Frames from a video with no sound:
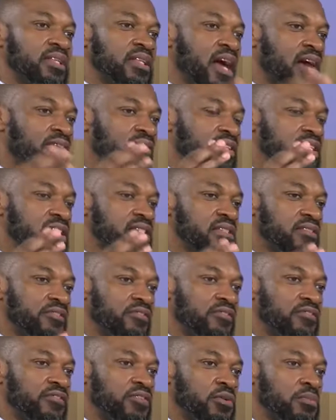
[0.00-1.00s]
Having these
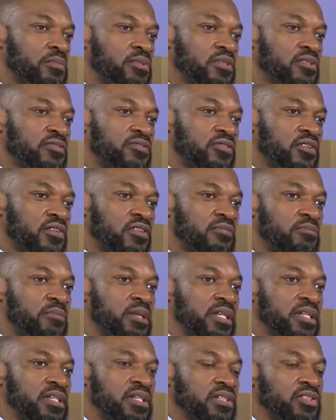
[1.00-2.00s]
different forms of
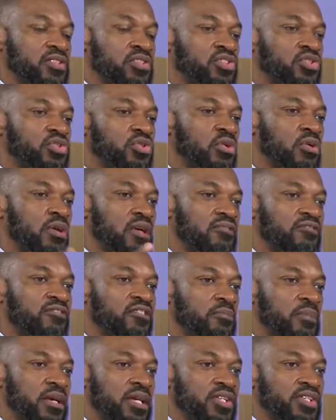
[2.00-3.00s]
media to store
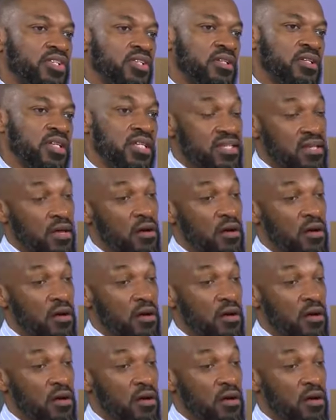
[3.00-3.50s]
information is